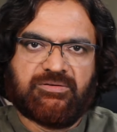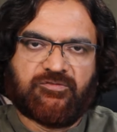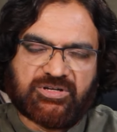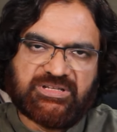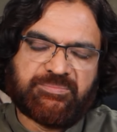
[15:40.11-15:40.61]

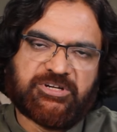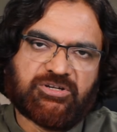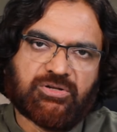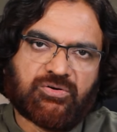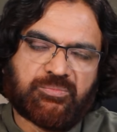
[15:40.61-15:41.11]
for that
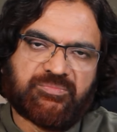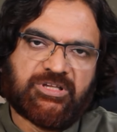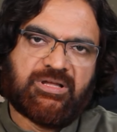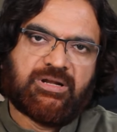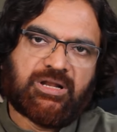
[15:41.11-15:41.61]
particular room.
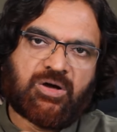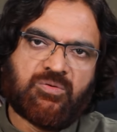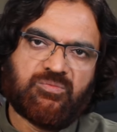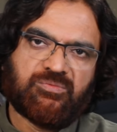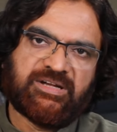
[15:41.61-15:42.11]

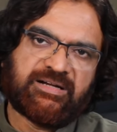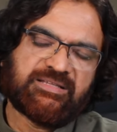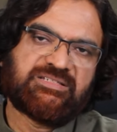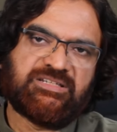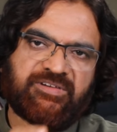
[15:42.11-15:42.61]
Now, let
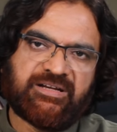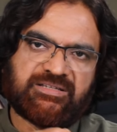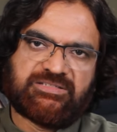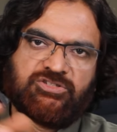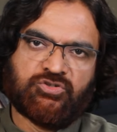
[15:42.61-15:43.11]
us divide
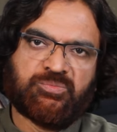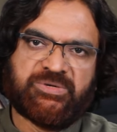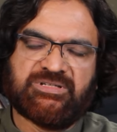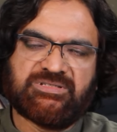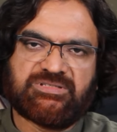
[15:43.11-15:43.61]
these
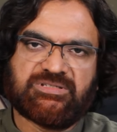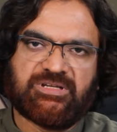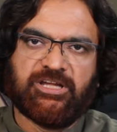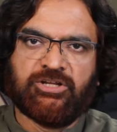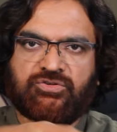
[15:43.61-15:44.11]
lumens
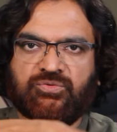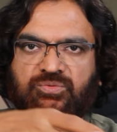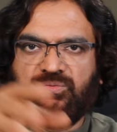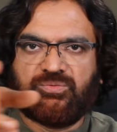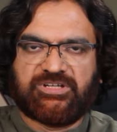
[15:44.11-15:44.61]

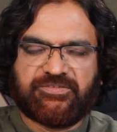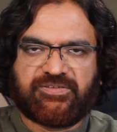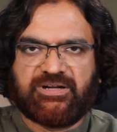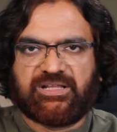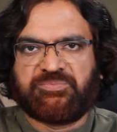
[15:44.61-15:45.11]
into
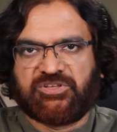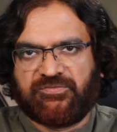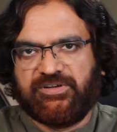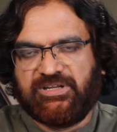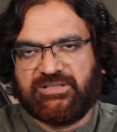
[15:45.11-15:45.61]
different types
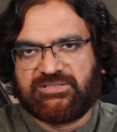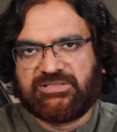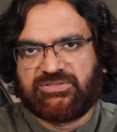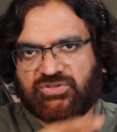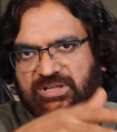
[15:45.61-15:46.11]
of
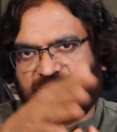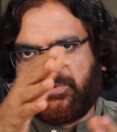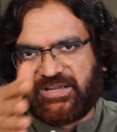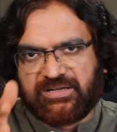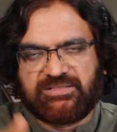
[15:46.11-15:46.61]
fittings so that
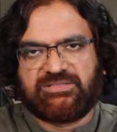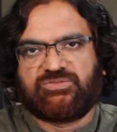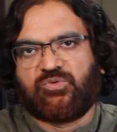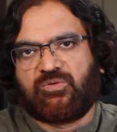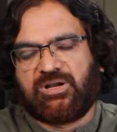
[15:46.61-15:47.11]
we get
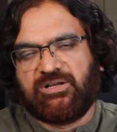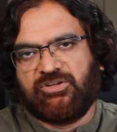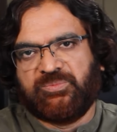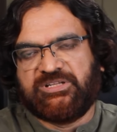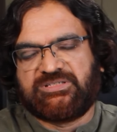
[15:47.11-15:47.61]
this overall
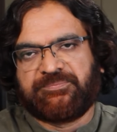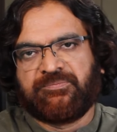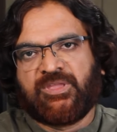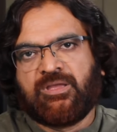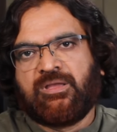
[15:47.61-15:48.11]
lumens.
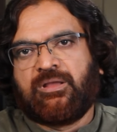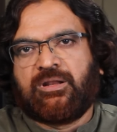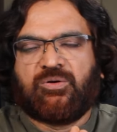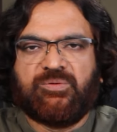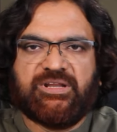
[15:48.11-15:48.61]

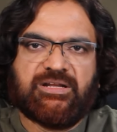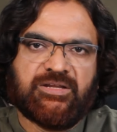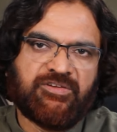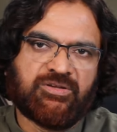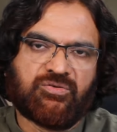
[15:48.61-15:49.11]
Now, in a
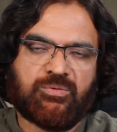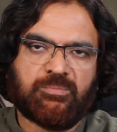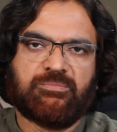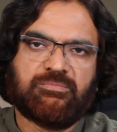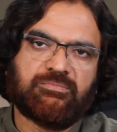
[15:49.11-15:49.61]
living
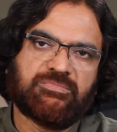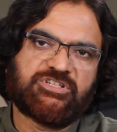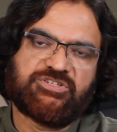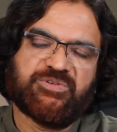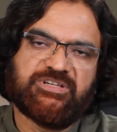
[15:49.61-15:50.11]
room
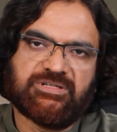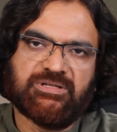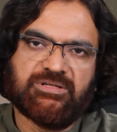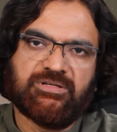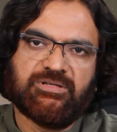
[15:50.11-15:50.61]

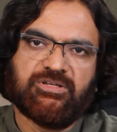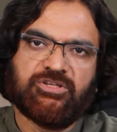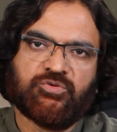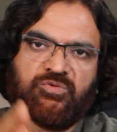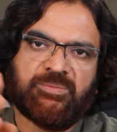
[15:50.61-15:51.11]
situation,
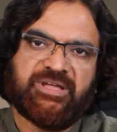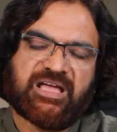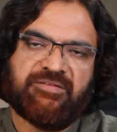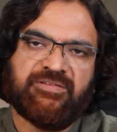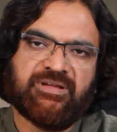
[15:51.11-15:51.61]
you will be
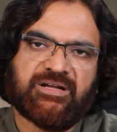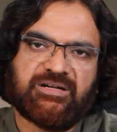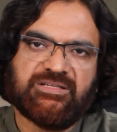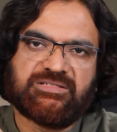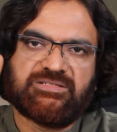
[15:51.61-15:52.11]
having at
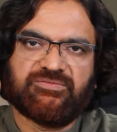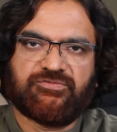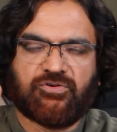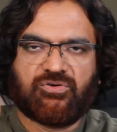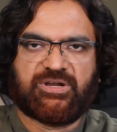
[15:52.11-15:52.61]
least
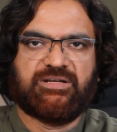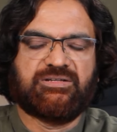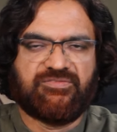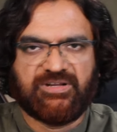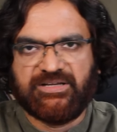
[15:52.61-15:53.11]
four kind
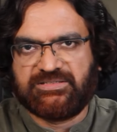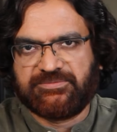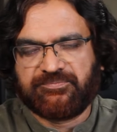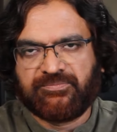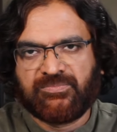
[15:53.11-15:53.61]
of
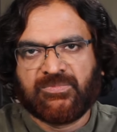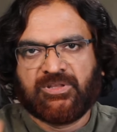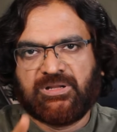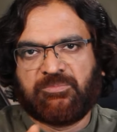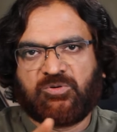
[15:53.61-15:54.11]
lights.
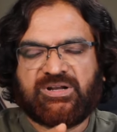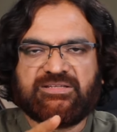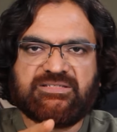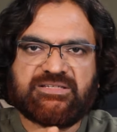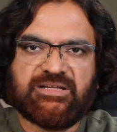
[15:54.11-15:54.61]
Number one,
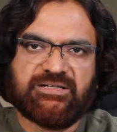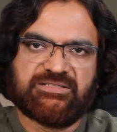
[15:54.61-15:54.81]
as I said,